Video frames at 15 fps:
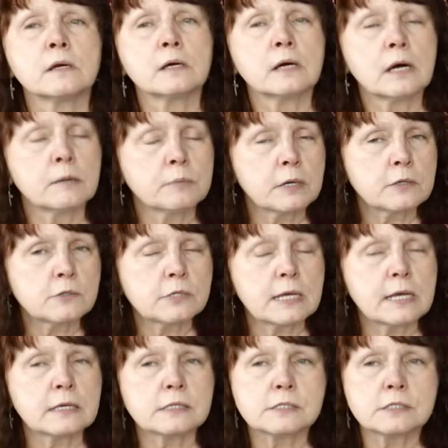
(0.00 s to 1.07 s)
Uh, Brother
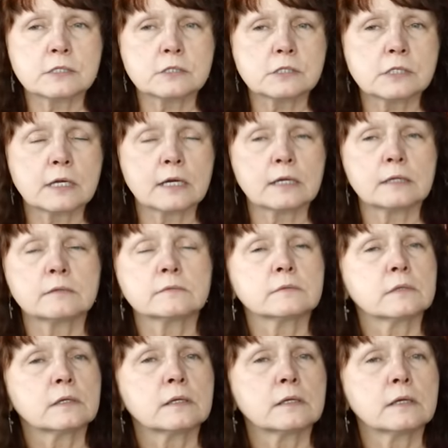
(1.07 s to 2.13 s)
Dan, he's still sick.
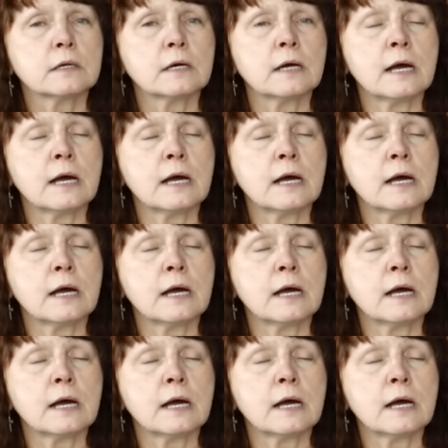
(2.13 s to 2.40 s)
Uh,